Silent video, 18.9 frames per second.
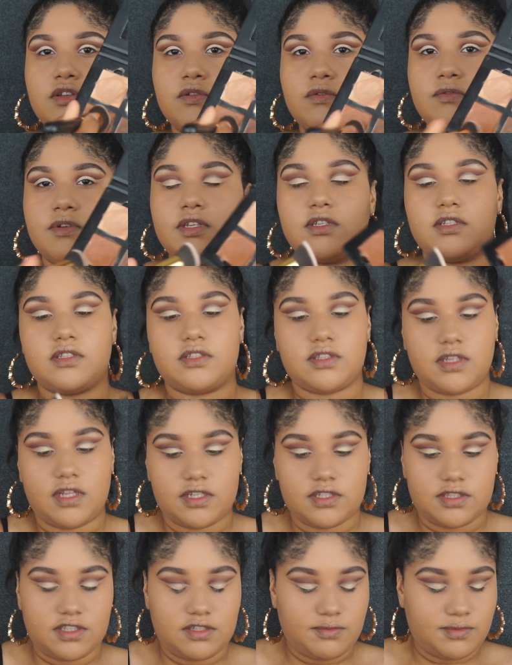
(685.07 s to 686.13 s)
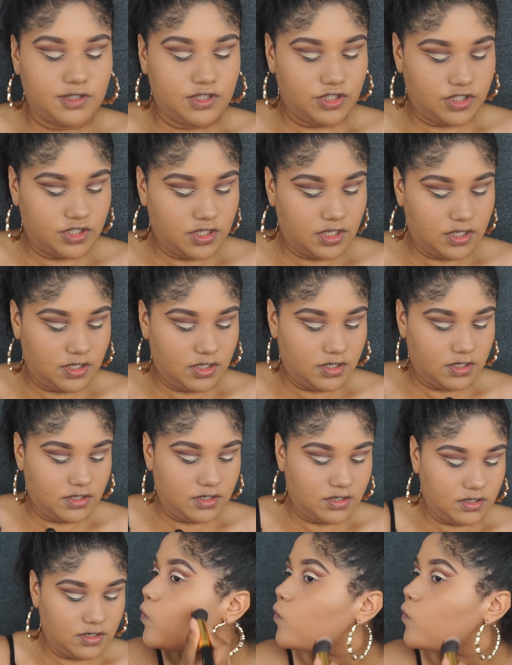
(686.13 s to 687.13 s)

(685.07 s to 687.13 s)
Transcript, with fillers: going into that cinnamon shade.